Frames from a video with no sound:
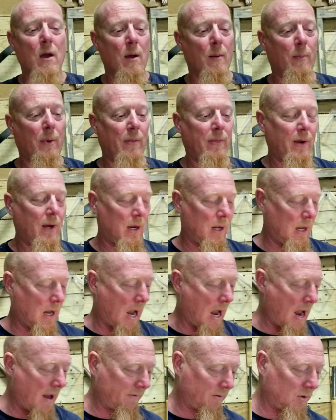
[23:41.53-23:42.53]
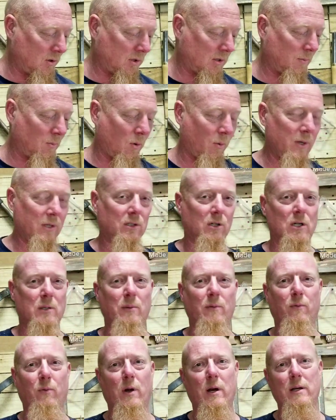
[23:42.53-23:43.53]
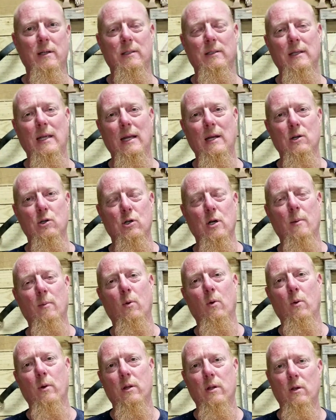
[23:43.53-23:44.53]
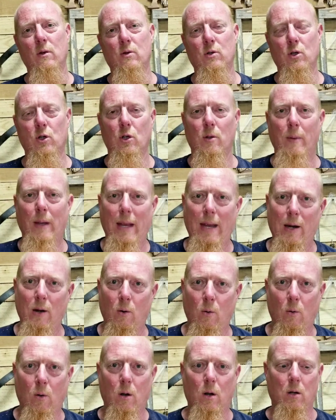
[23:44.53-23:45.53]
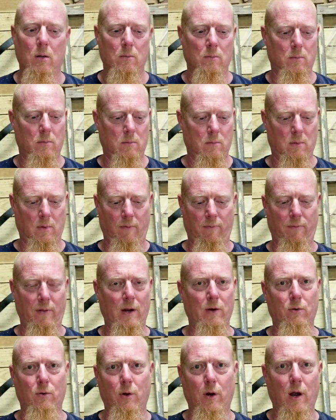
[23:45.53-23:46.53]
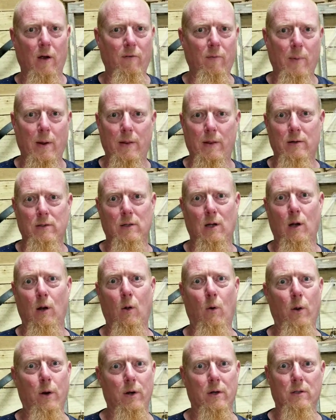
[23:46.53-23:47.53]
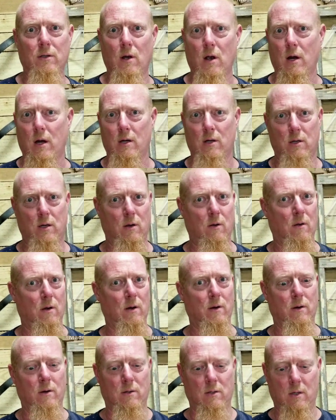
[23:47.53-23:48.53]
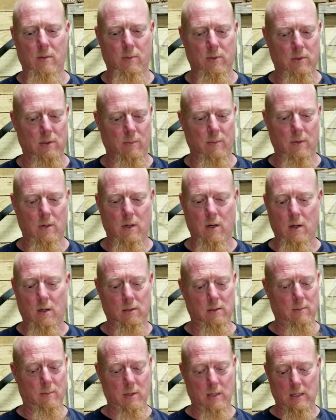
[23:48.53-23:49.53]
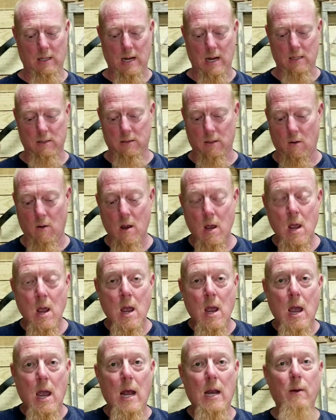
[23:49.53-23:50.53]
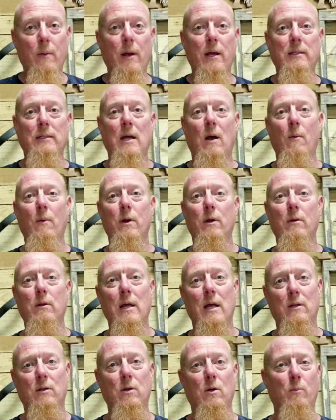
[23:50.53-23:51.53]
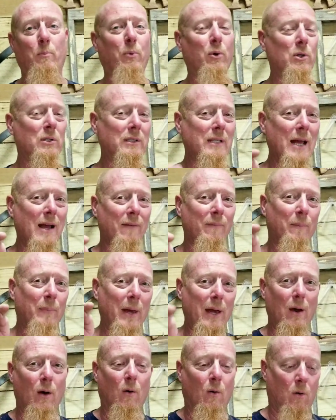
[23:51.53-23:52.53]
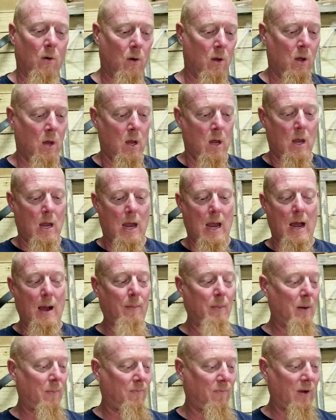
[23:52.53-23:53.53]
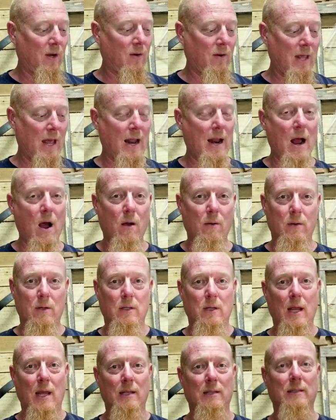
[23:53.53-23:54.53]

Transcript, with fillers: but there, I have to do some more research before I just get in trouble with YouTube and or the federal government. There's a lawyer talking to you on YouTube or something, something like that. So, anyways, I want to do that too. Push that bell. I'm gonna figure that out and